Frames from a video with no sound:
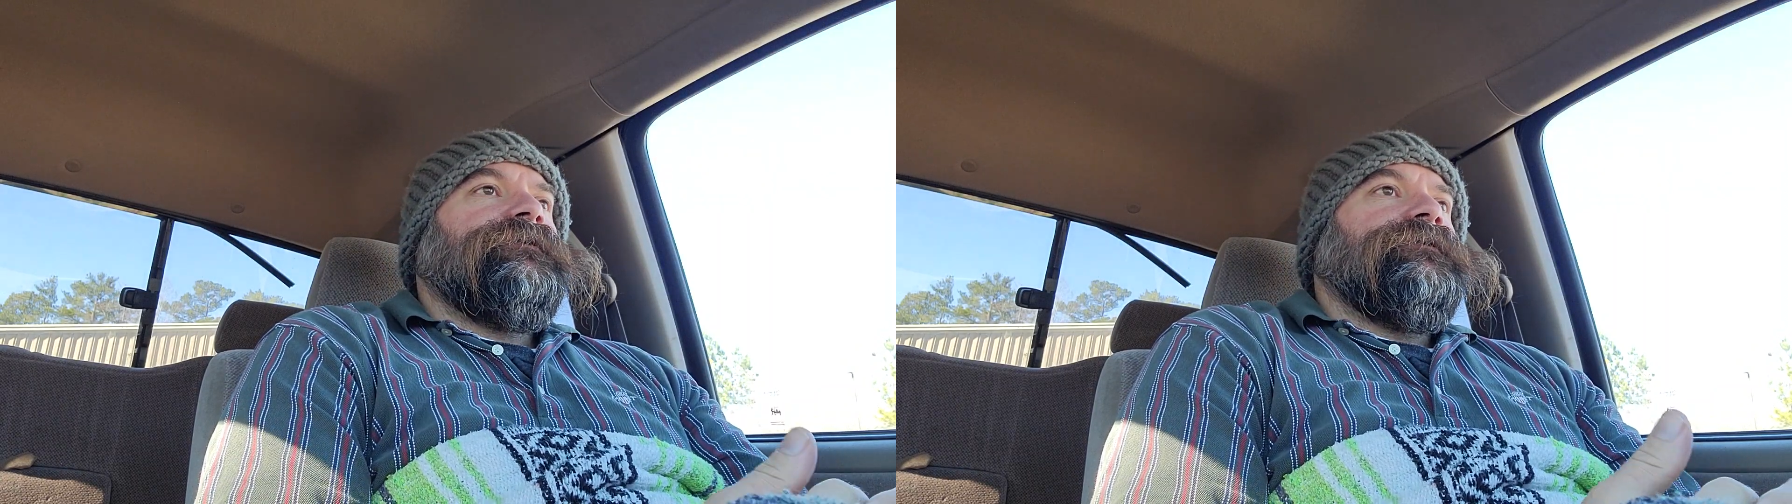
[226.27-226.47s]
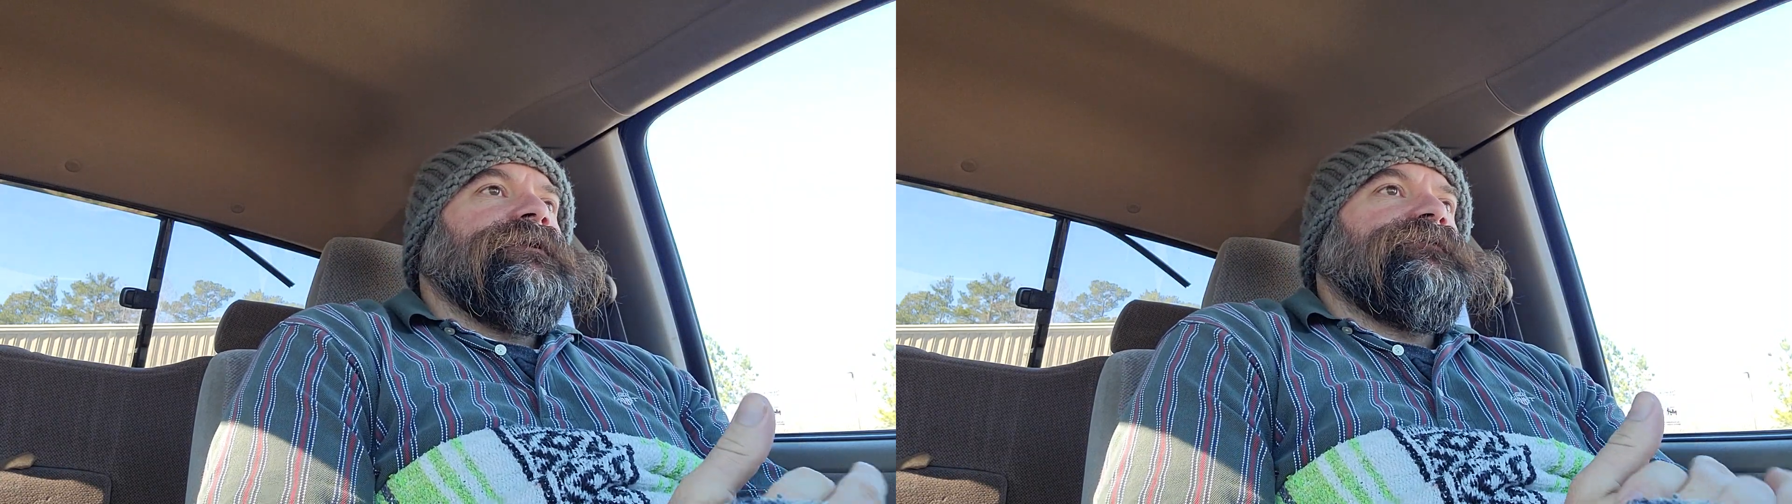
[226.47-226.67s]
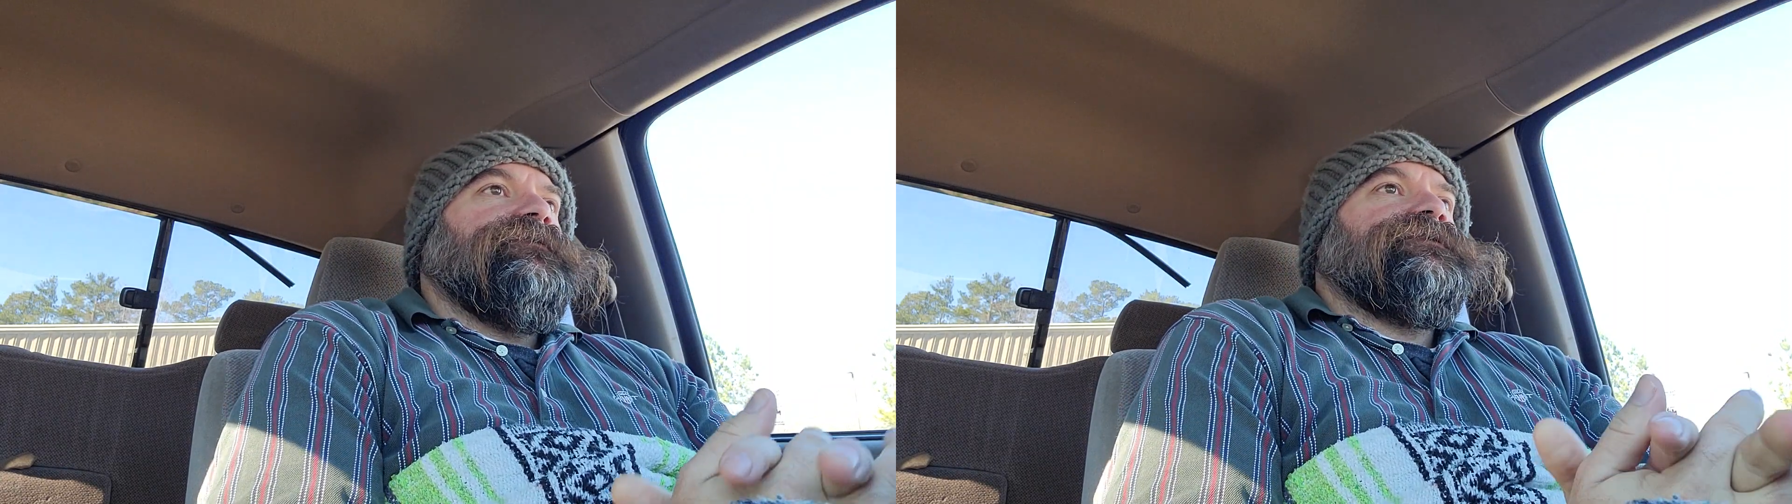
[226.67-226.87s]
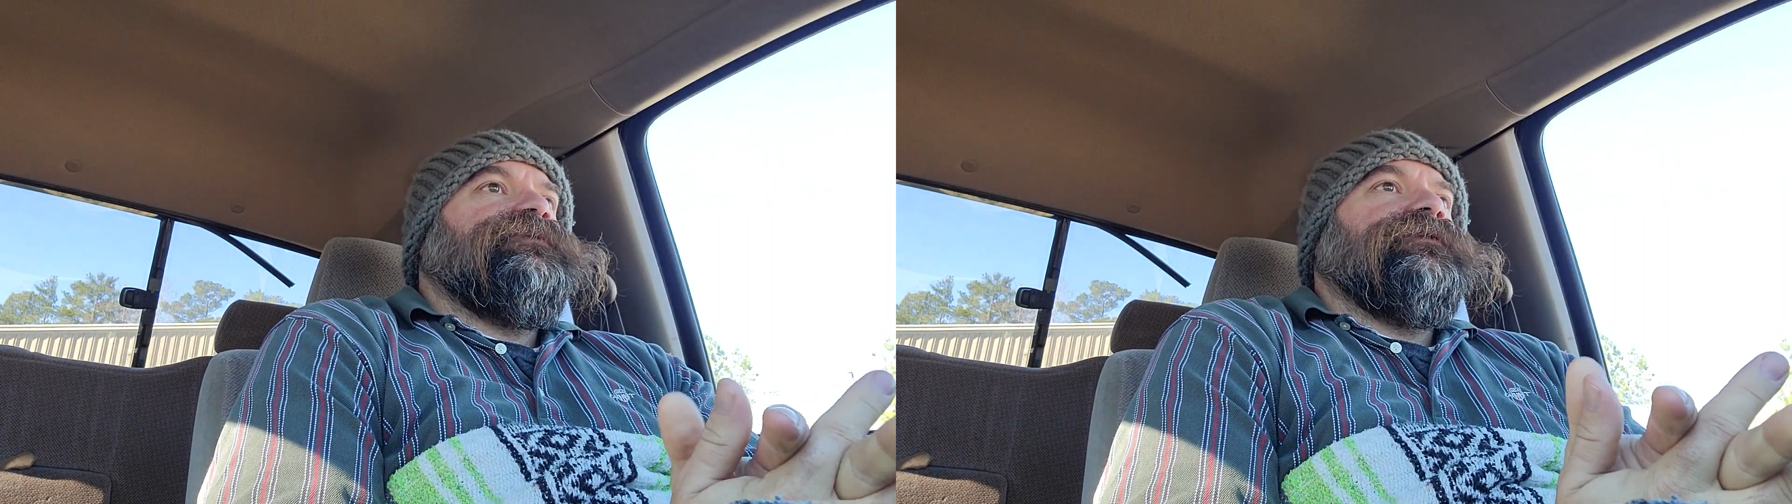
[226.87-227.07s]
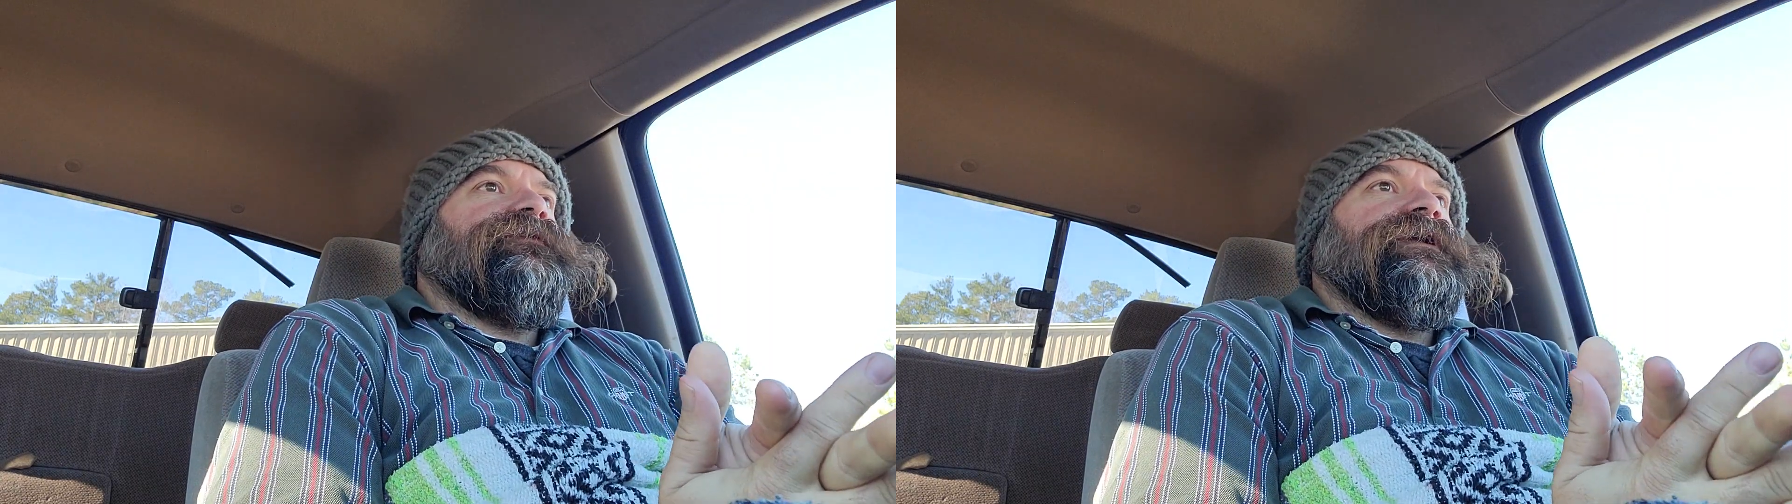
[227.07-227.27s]
I'll have to do some
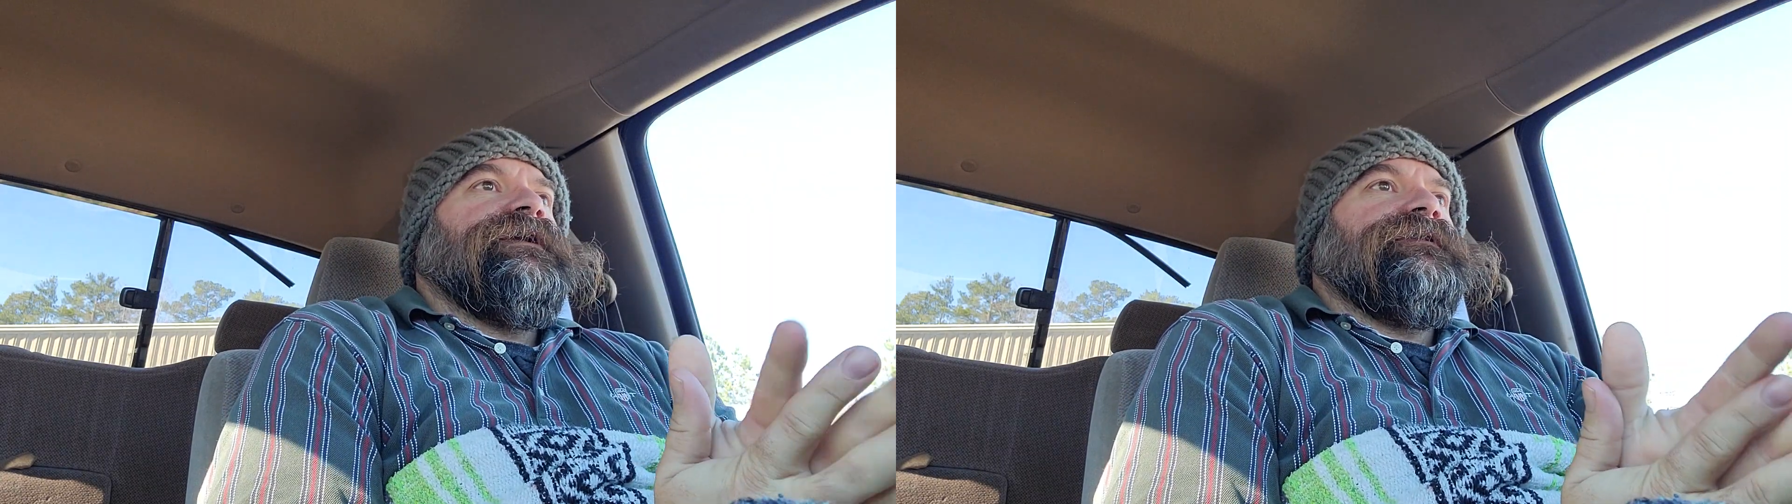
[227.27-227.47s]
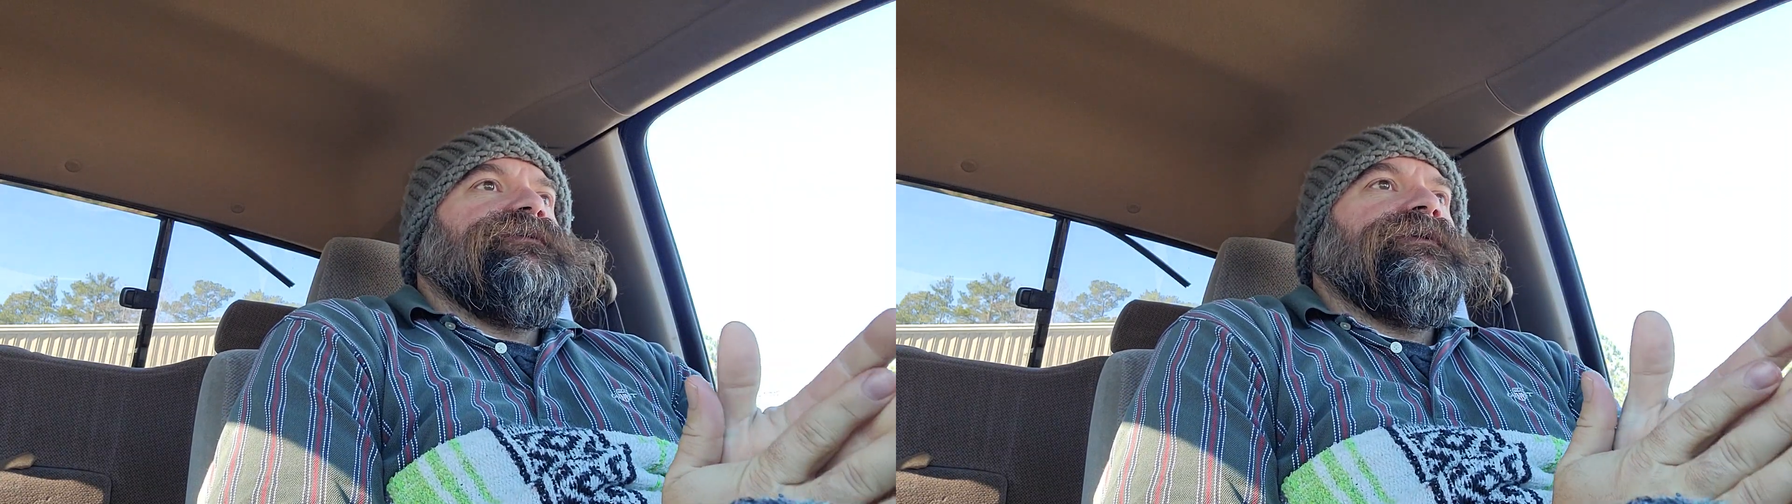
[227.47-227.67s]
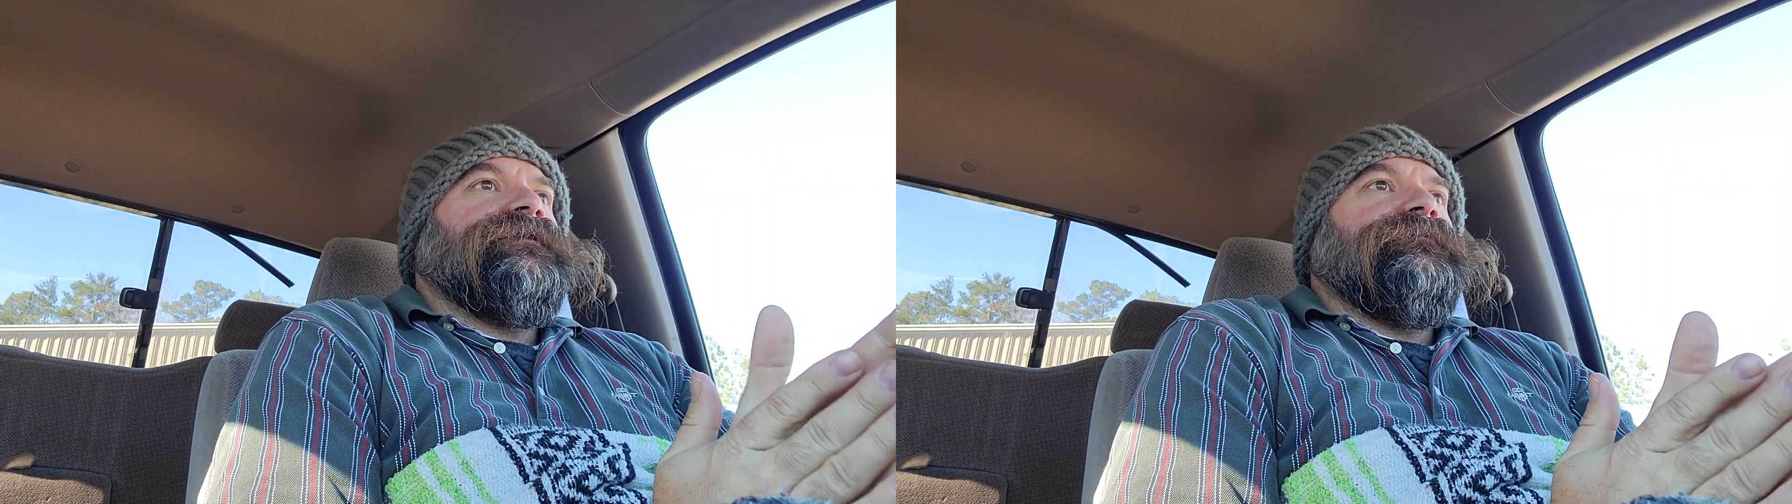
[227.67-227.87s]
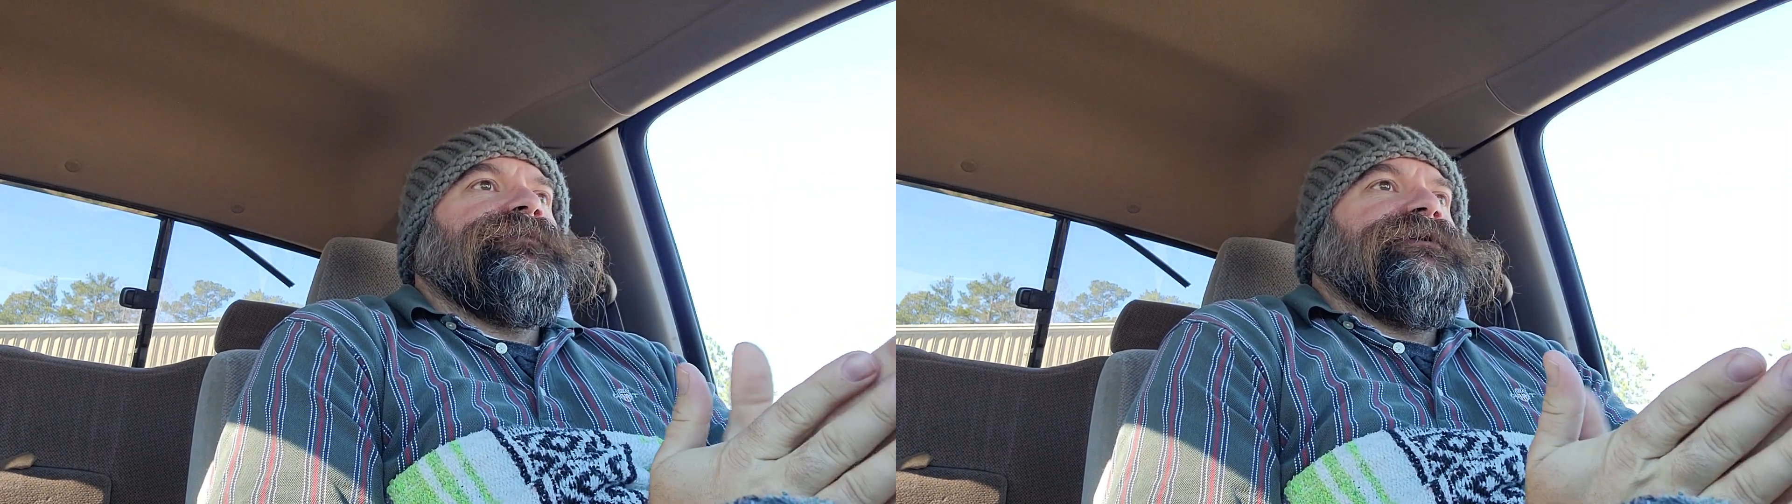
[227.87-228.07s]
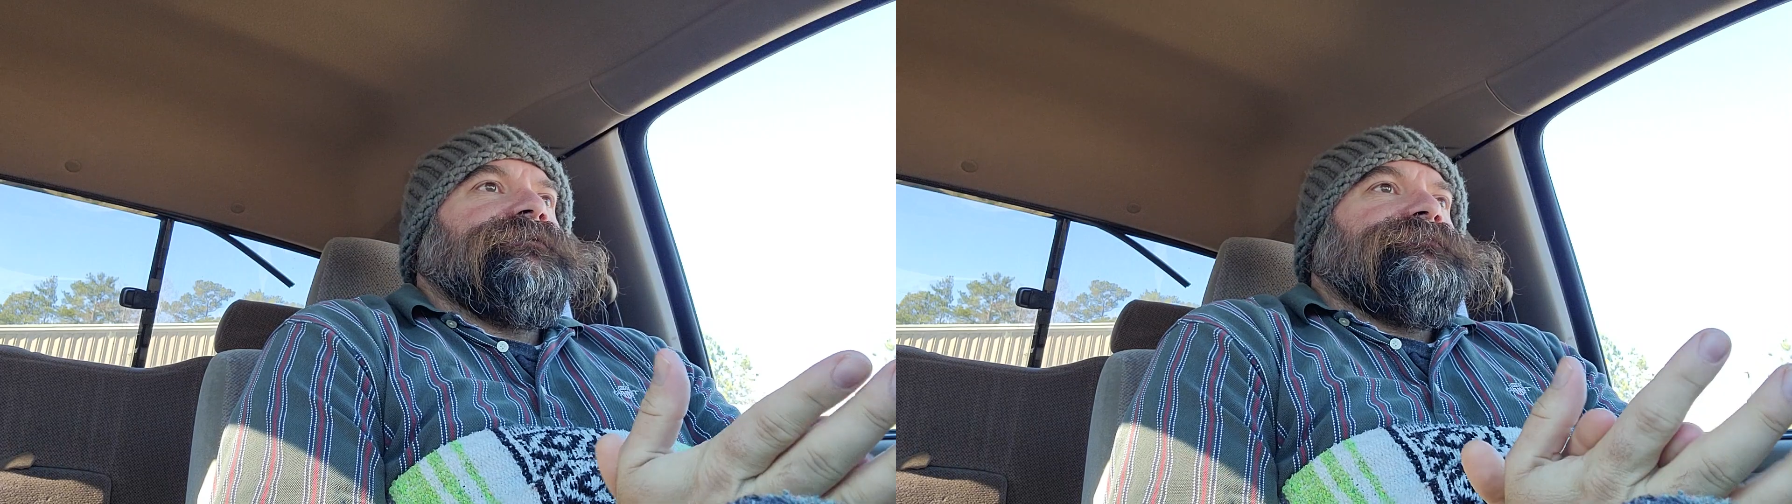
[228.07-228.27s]
more finagling with it, but